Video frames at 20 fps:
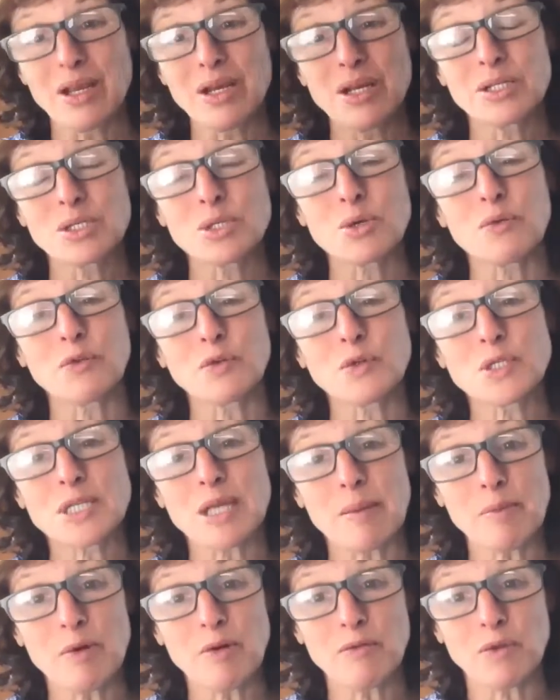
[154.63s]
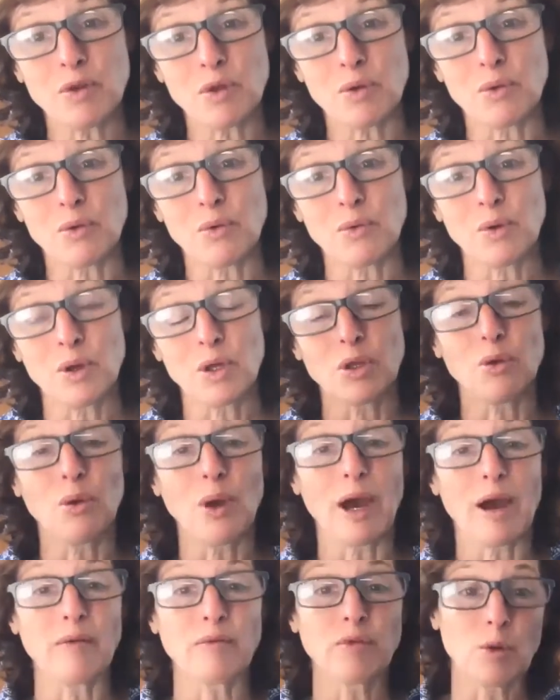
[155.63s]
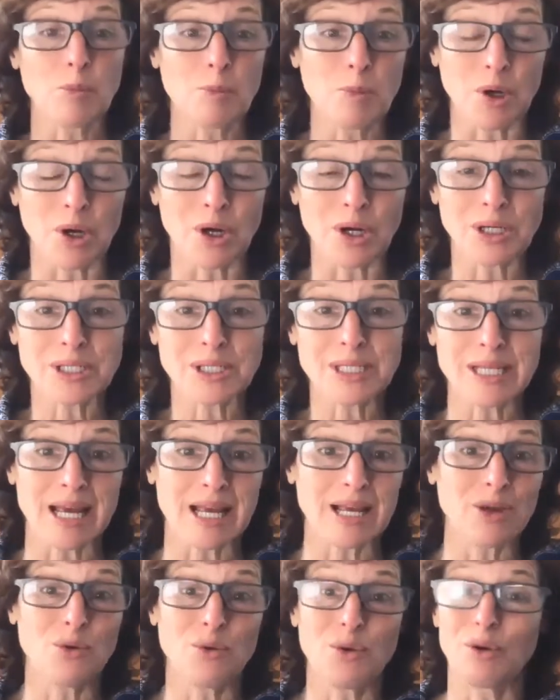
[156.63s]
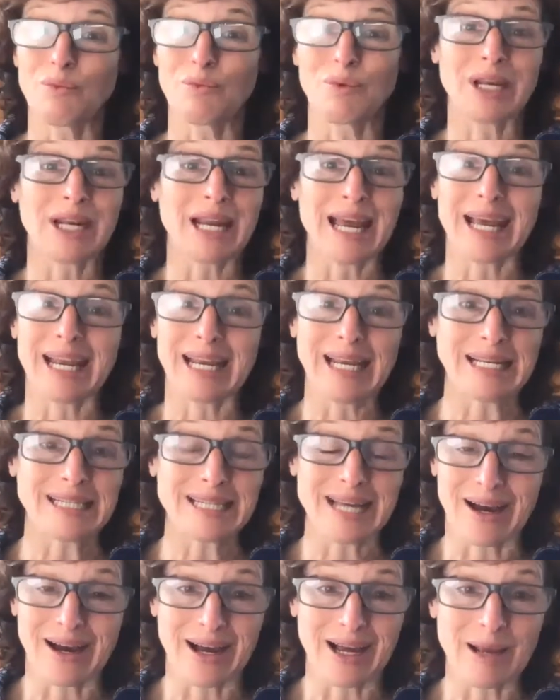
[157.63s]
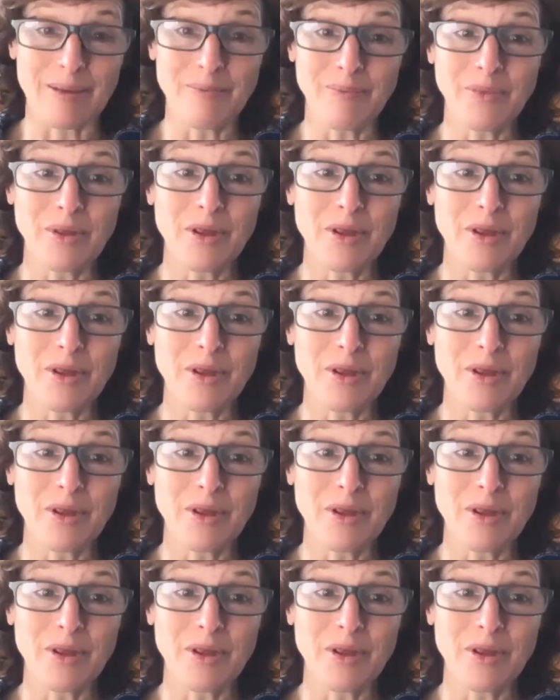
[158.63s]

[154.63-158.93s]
So for some of you, you have your books and you can read anytime.